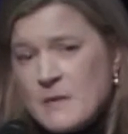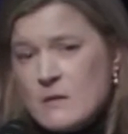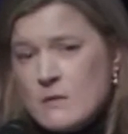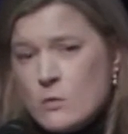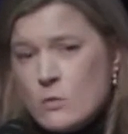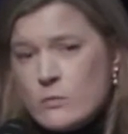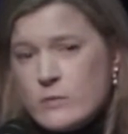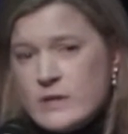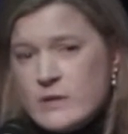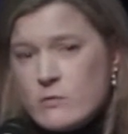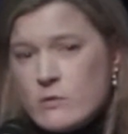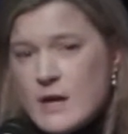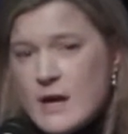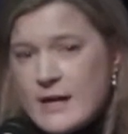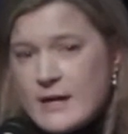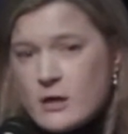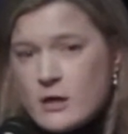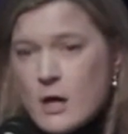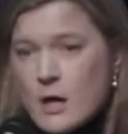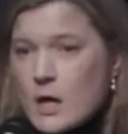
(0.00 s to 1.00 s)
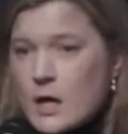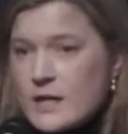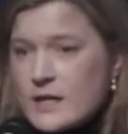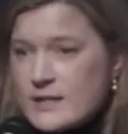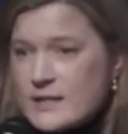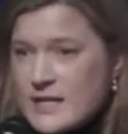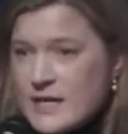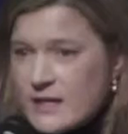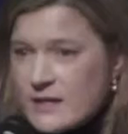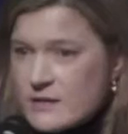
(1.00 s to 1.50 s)
we will hire
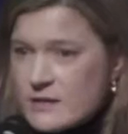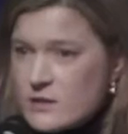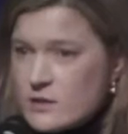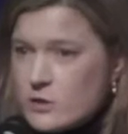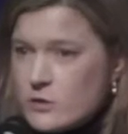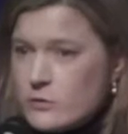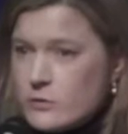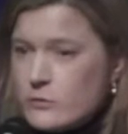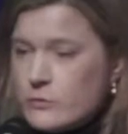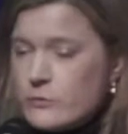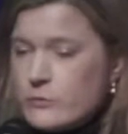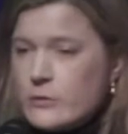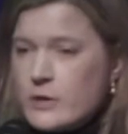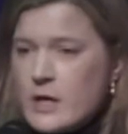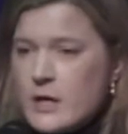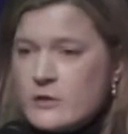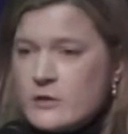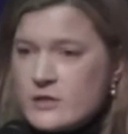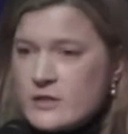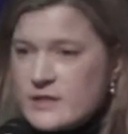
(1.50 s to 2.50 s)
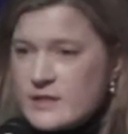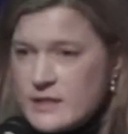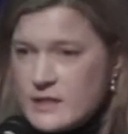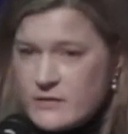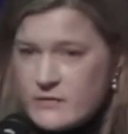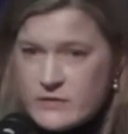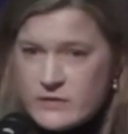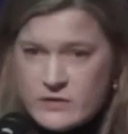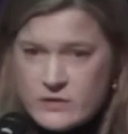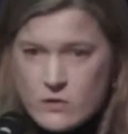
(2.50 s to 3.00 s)
architects to understand
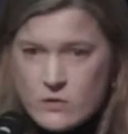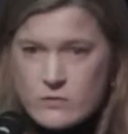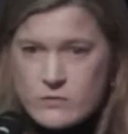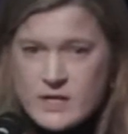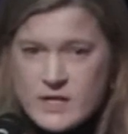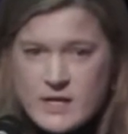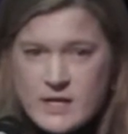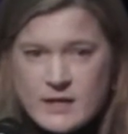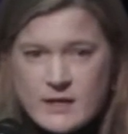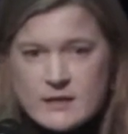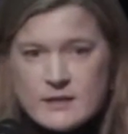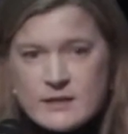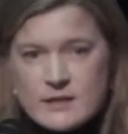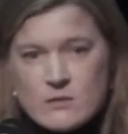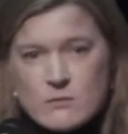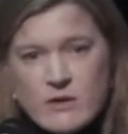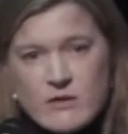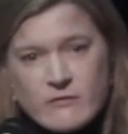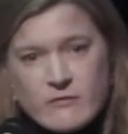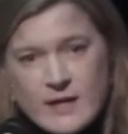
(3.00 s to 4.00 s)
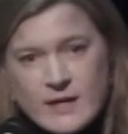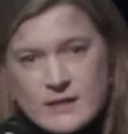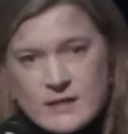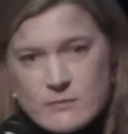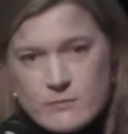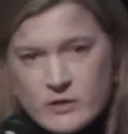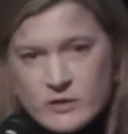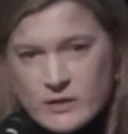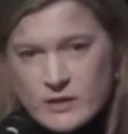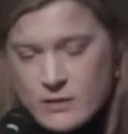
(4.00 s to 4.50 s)
the zoning and see what
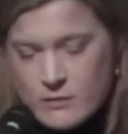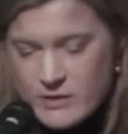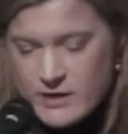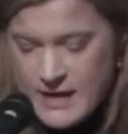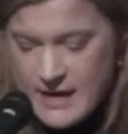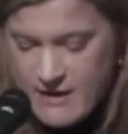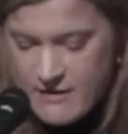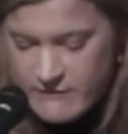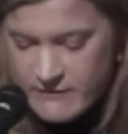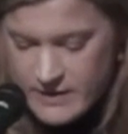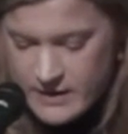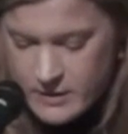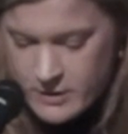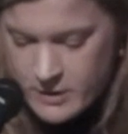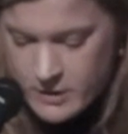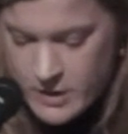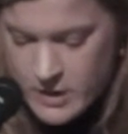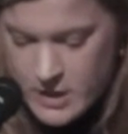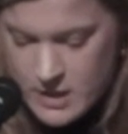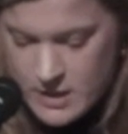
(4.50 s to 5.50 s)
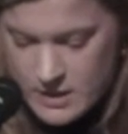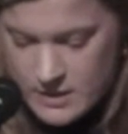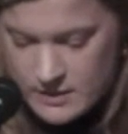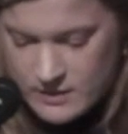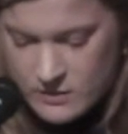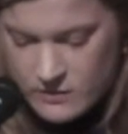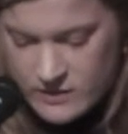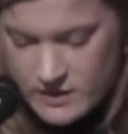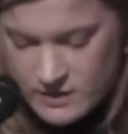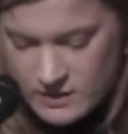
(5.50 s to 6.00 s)
flexibility we have there. So
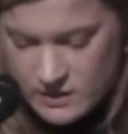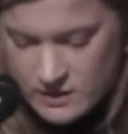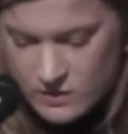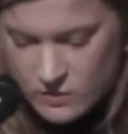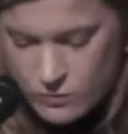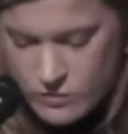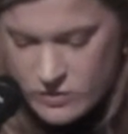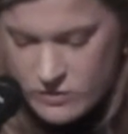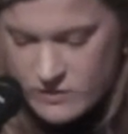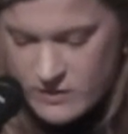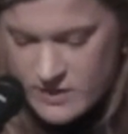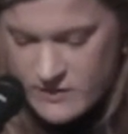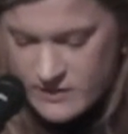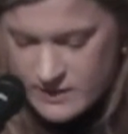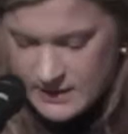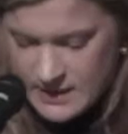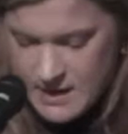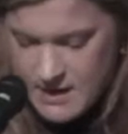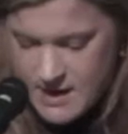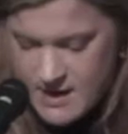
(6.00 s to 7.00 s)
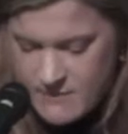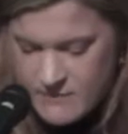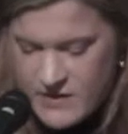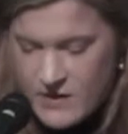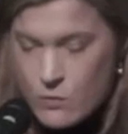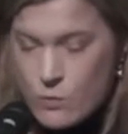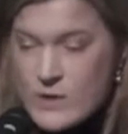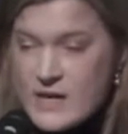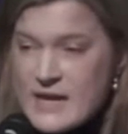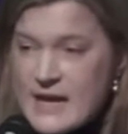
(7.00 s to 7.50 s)
this is really the time that
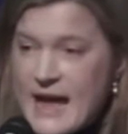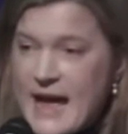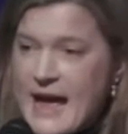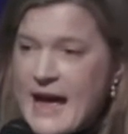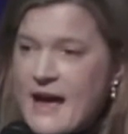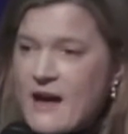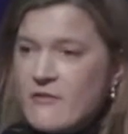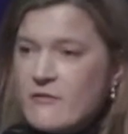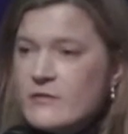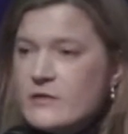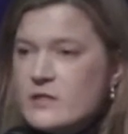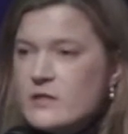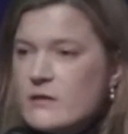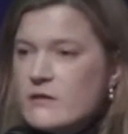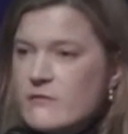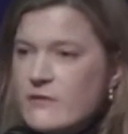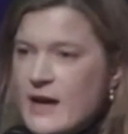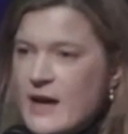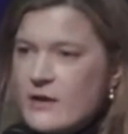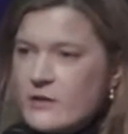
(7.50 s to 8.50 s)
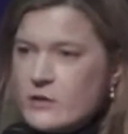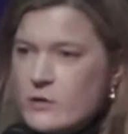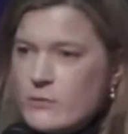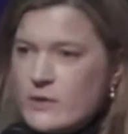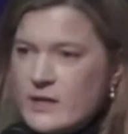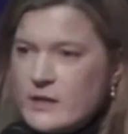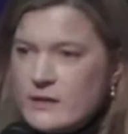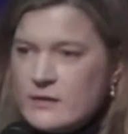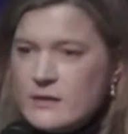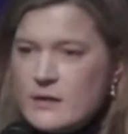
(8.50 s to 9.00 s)
we have to
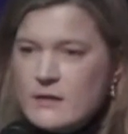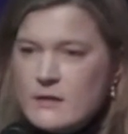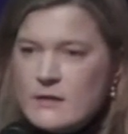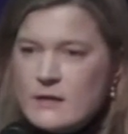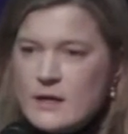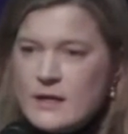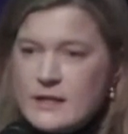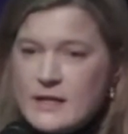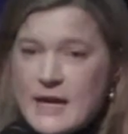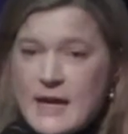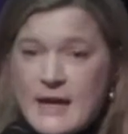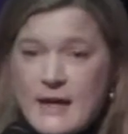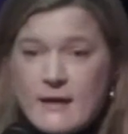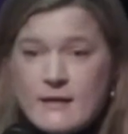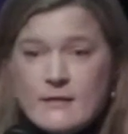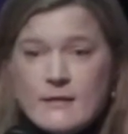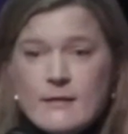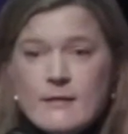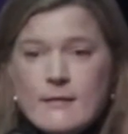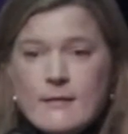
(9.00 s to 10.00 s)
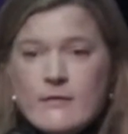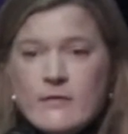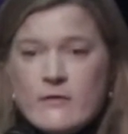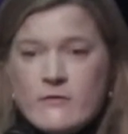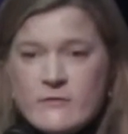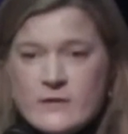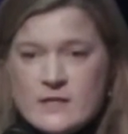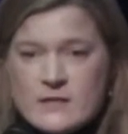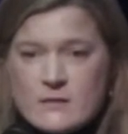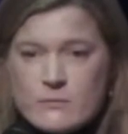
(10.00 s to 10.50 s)
evaluate, again, the
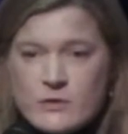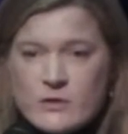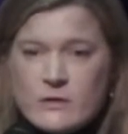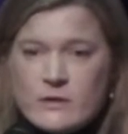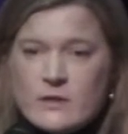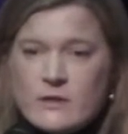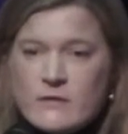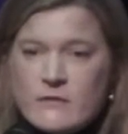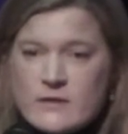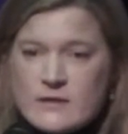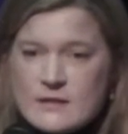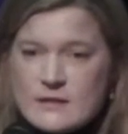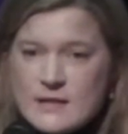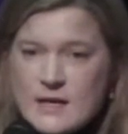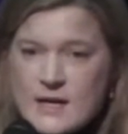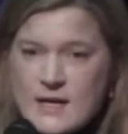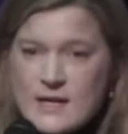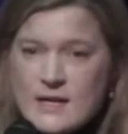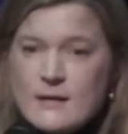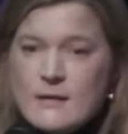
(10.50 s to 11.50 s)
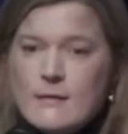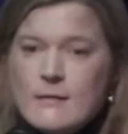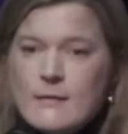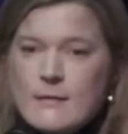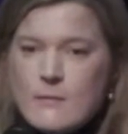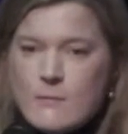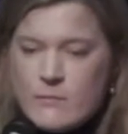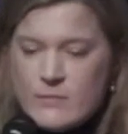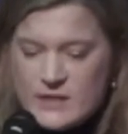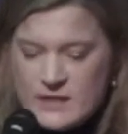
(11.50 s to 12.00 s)
feasibility of the site,
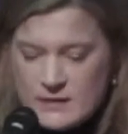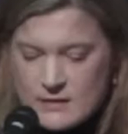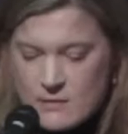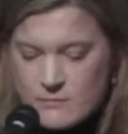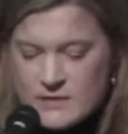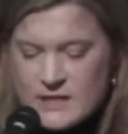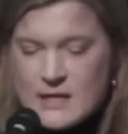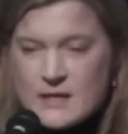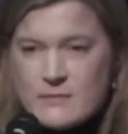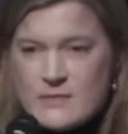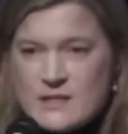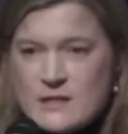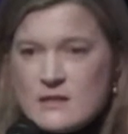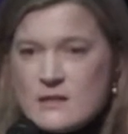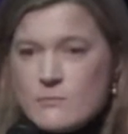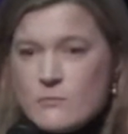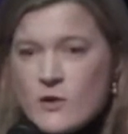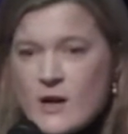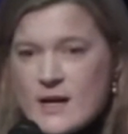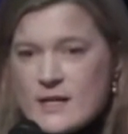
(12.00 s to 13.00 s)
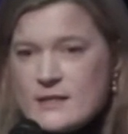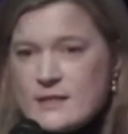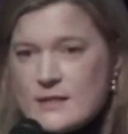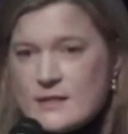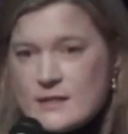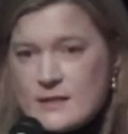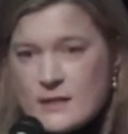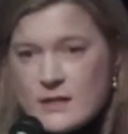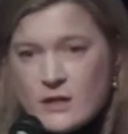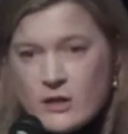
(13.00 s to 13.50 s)
but sometimes this
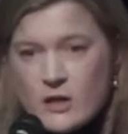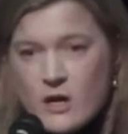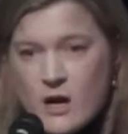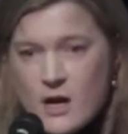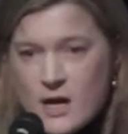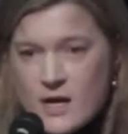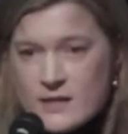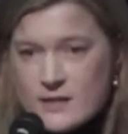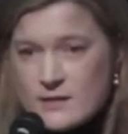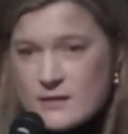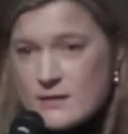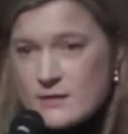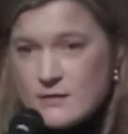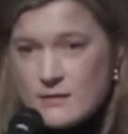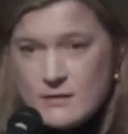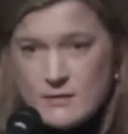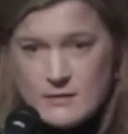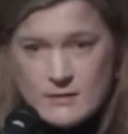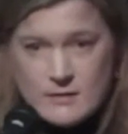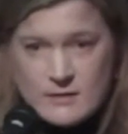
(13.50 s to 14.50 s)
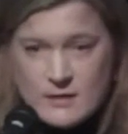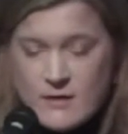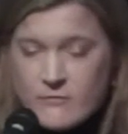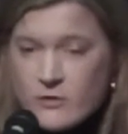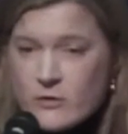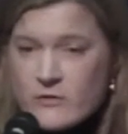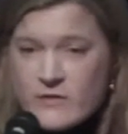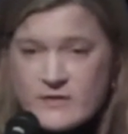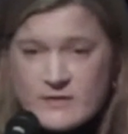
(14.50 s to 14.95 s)
process can cost several